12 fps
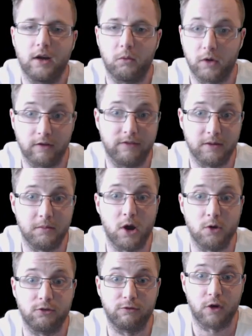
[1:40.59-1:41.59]
one of the
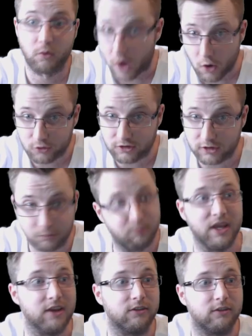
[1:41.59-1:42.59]
most ferocious
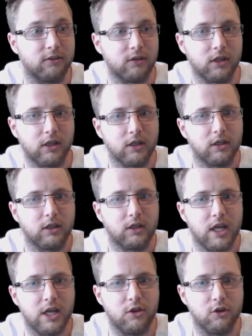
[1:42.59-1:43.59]
beasts
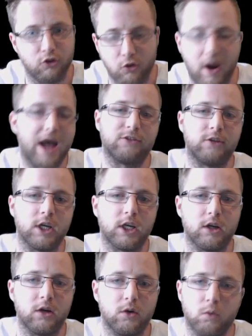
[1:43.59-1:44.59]
in the Jurassic
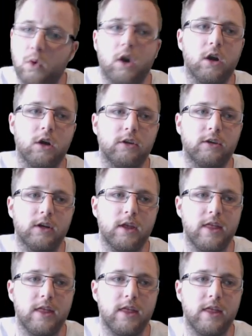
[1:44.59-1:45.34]
world.